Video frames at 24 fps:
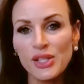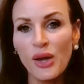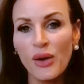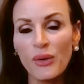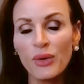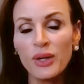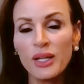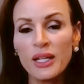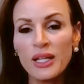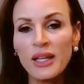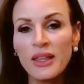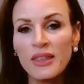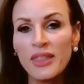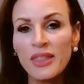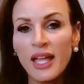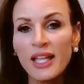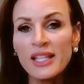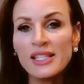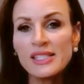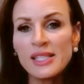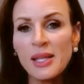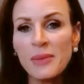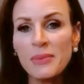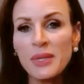So
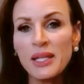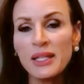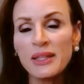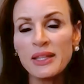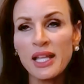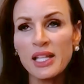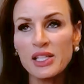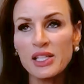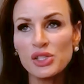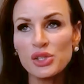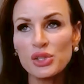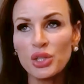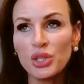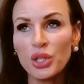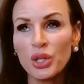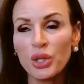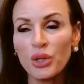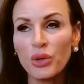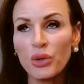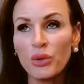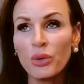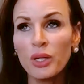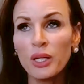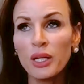that's something that's
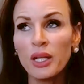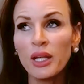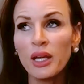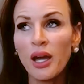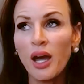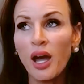new.